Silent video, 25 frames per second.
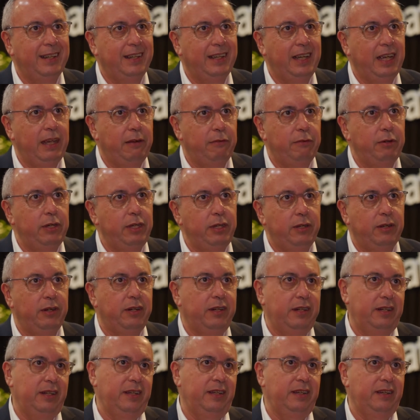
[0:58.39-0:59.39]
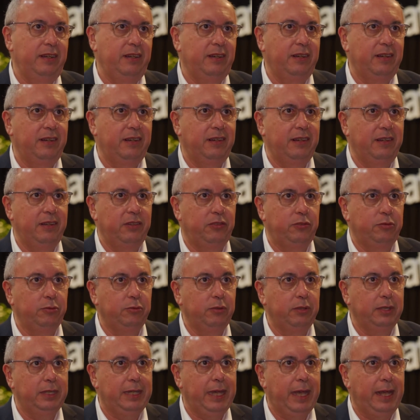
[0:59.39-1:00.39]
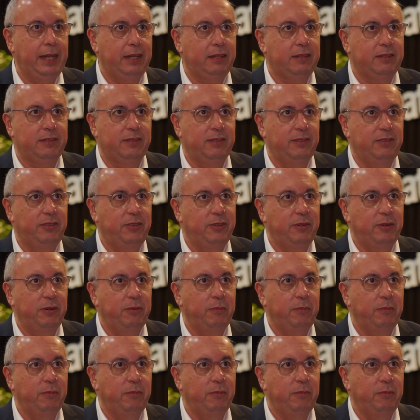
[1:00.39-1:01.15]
every year to get the